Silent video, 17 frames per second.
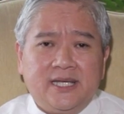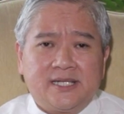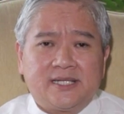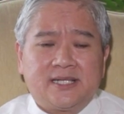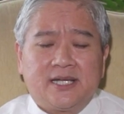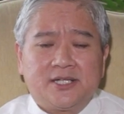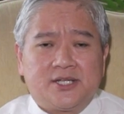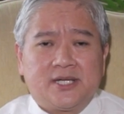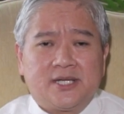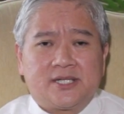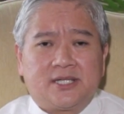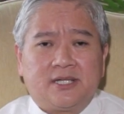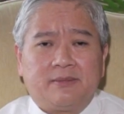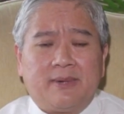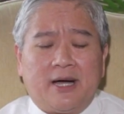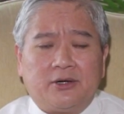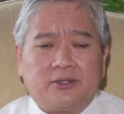is not just
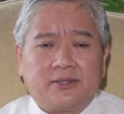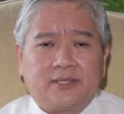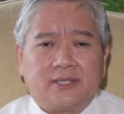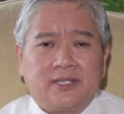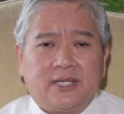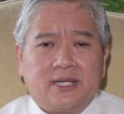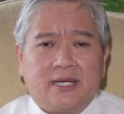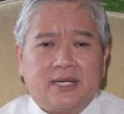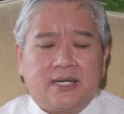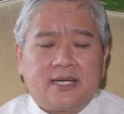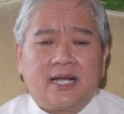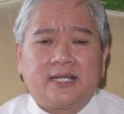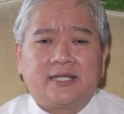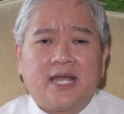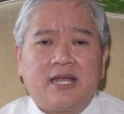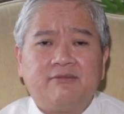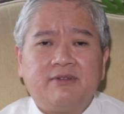about
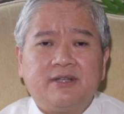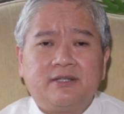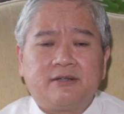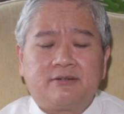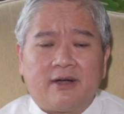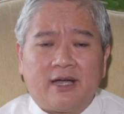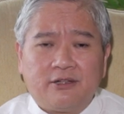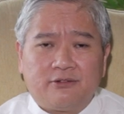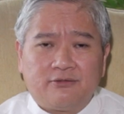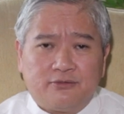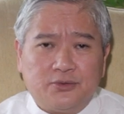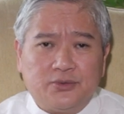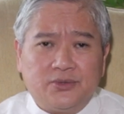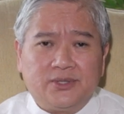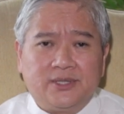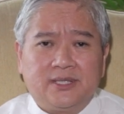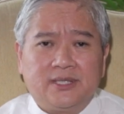not having the right
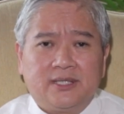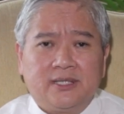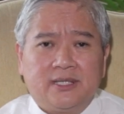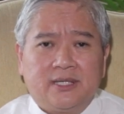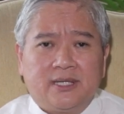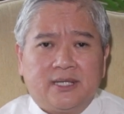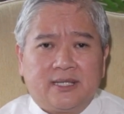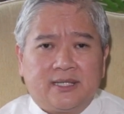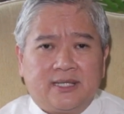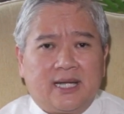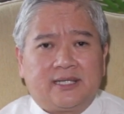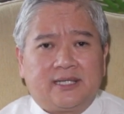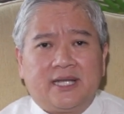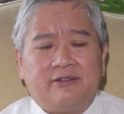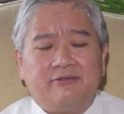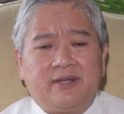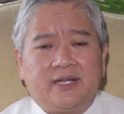food,
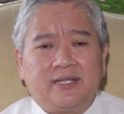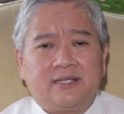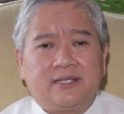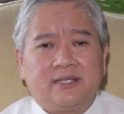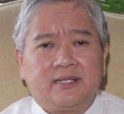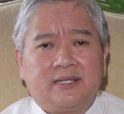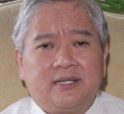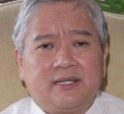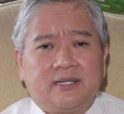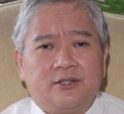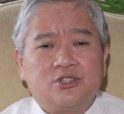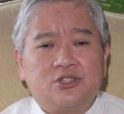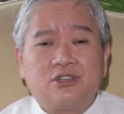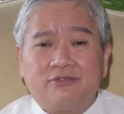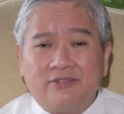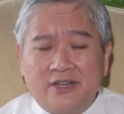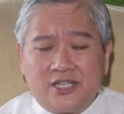not having
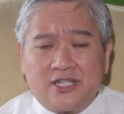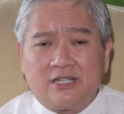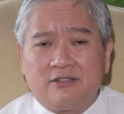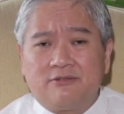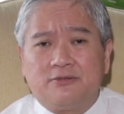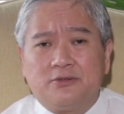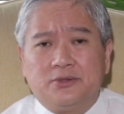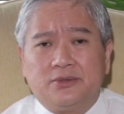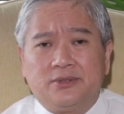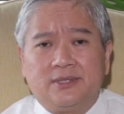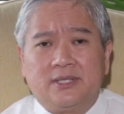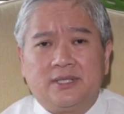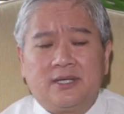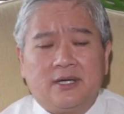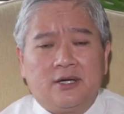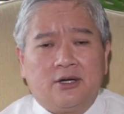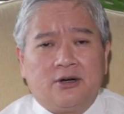sufficient food,
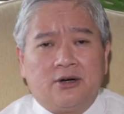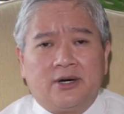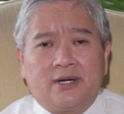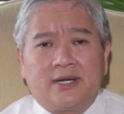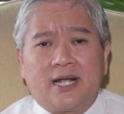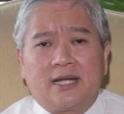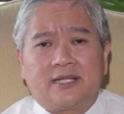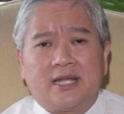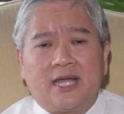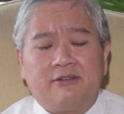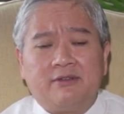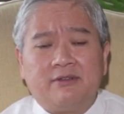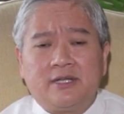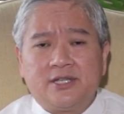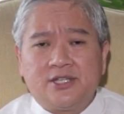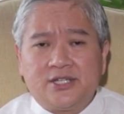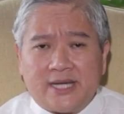or not
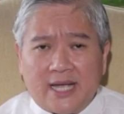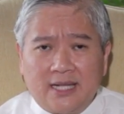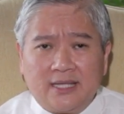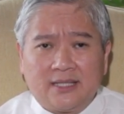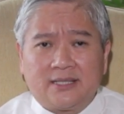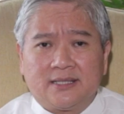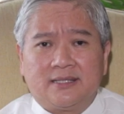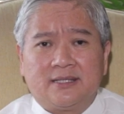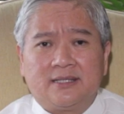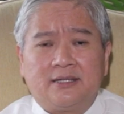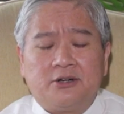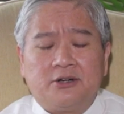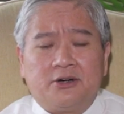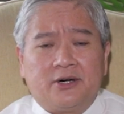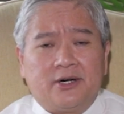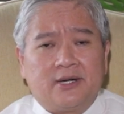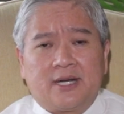having shelter,
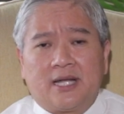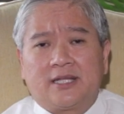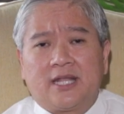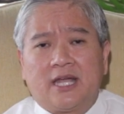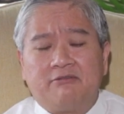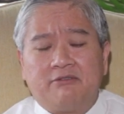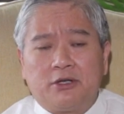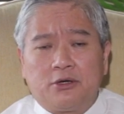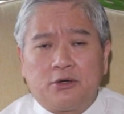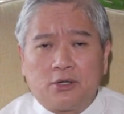or not having